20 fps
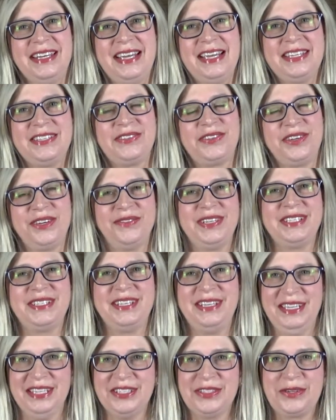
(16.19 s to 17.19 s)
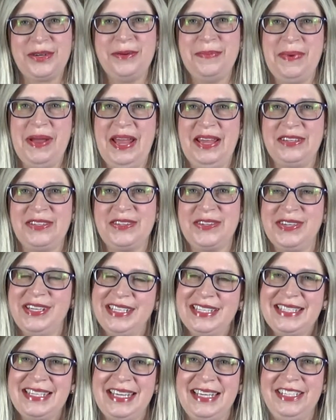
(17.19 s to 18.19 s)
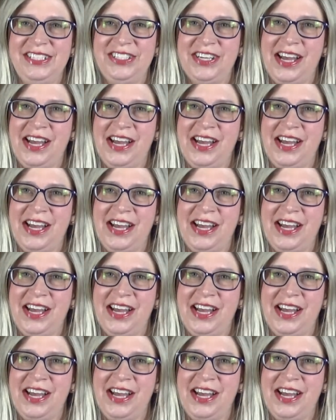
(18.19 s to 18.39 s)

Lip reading: I serve as the interim pastor at St.